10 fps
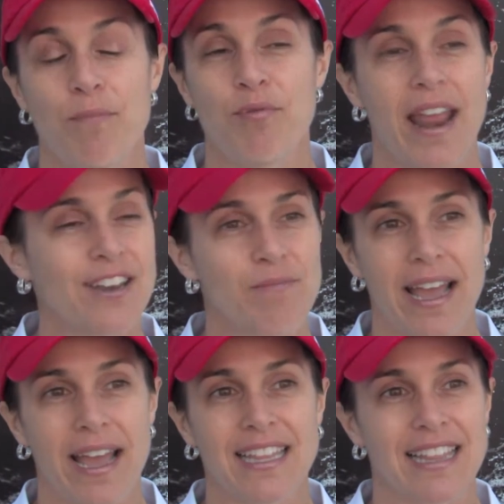A brand
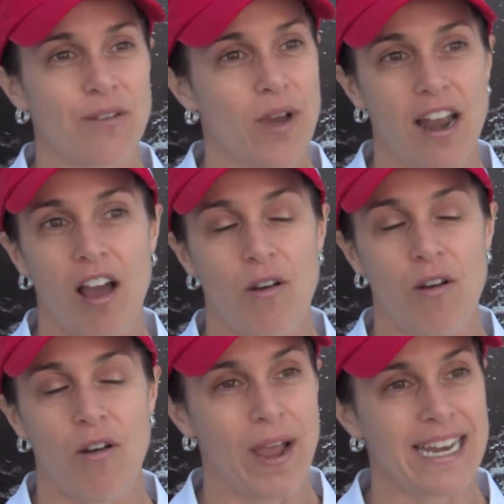new bike lane
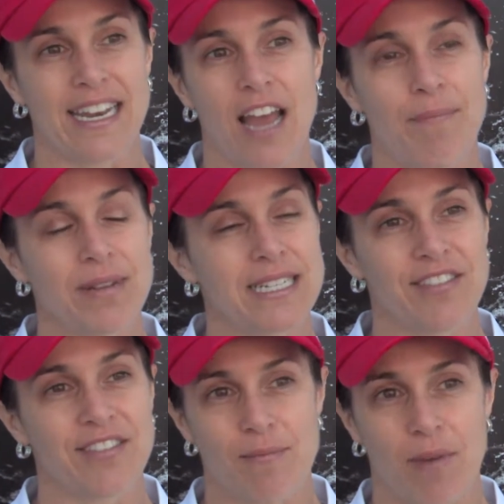went in up and
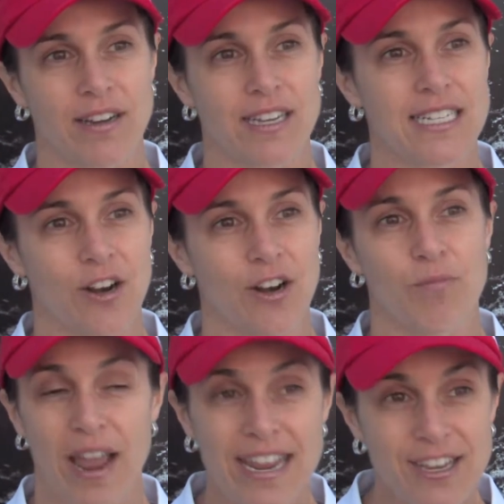down the
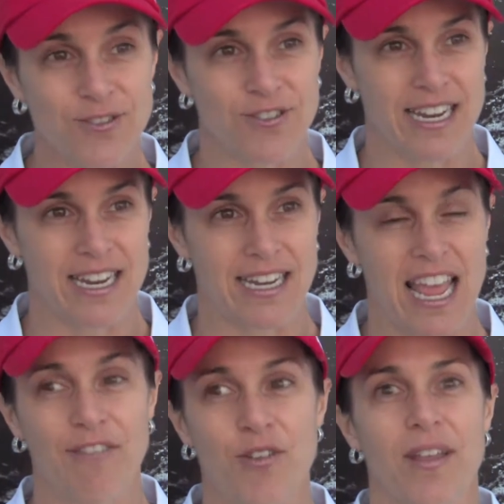Embarcadero, bright
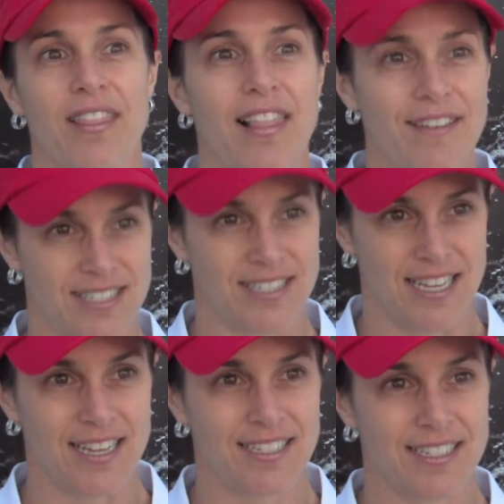green, everyone
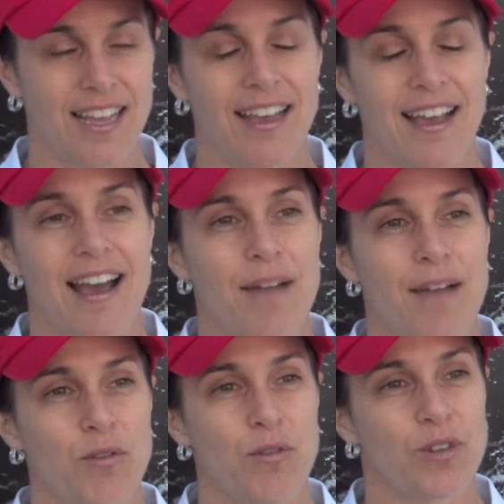loves it.
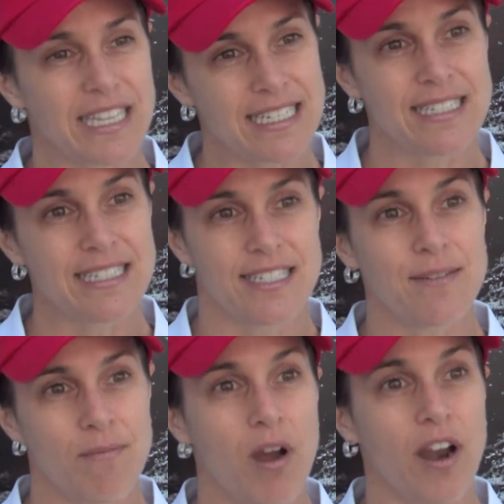It really
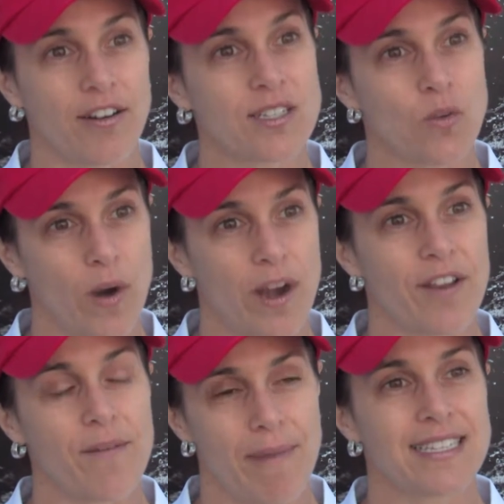demarks
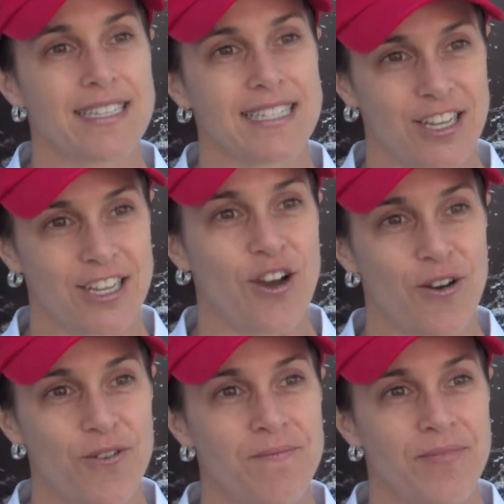where the bikes can
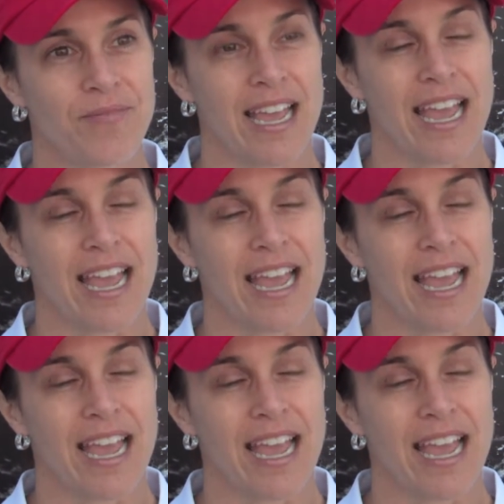go